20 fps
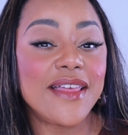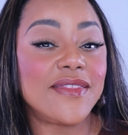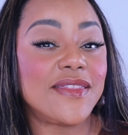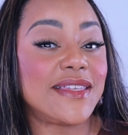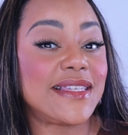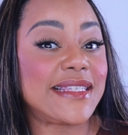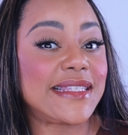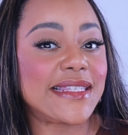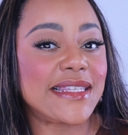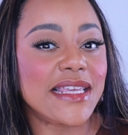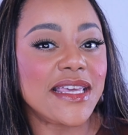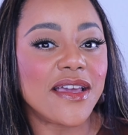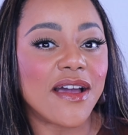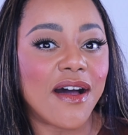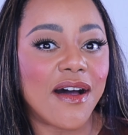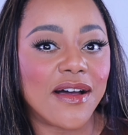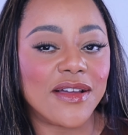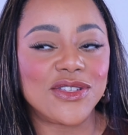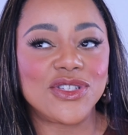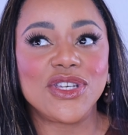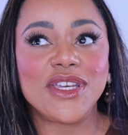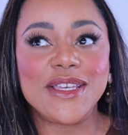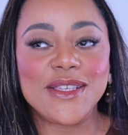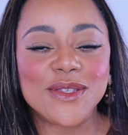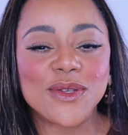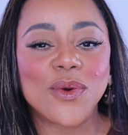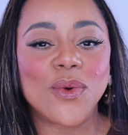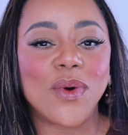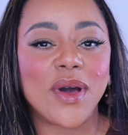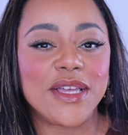The sillage
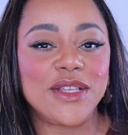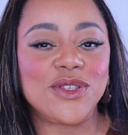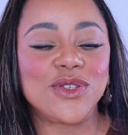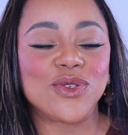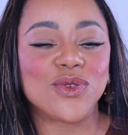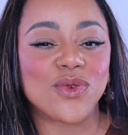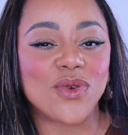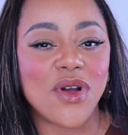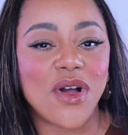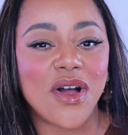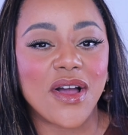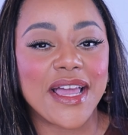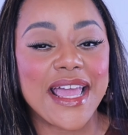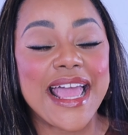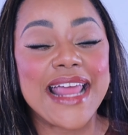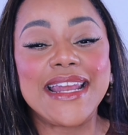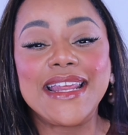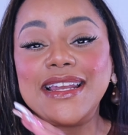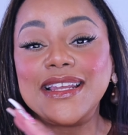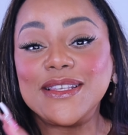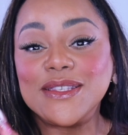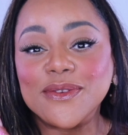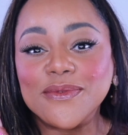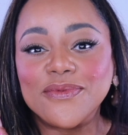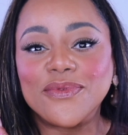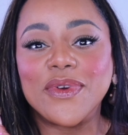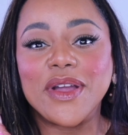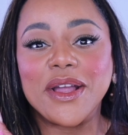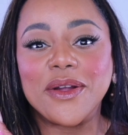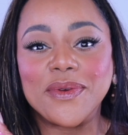is quite strong, and it is a
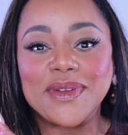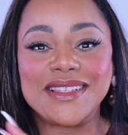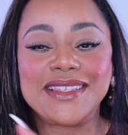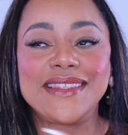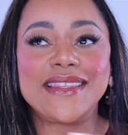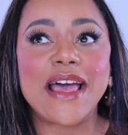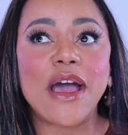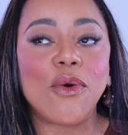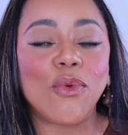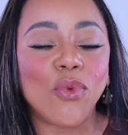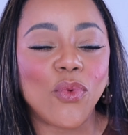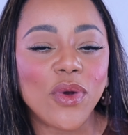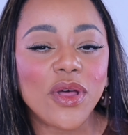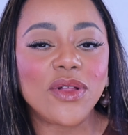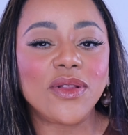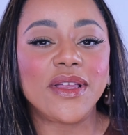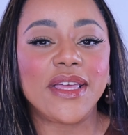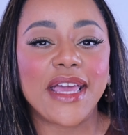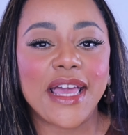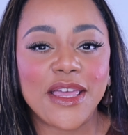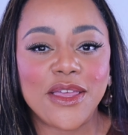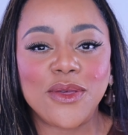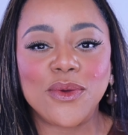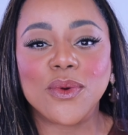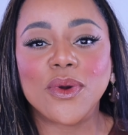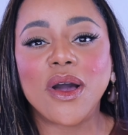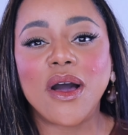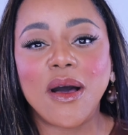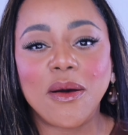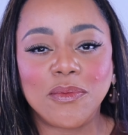fragrance that will get
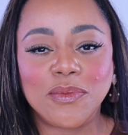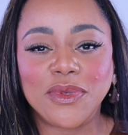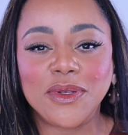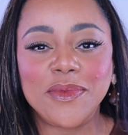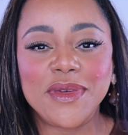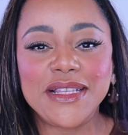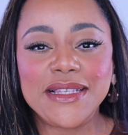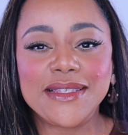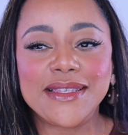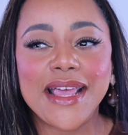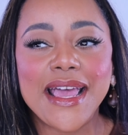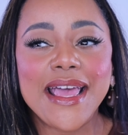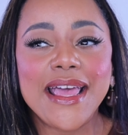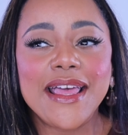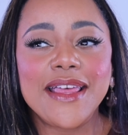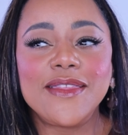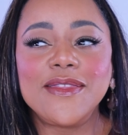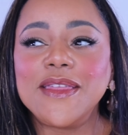you compliments.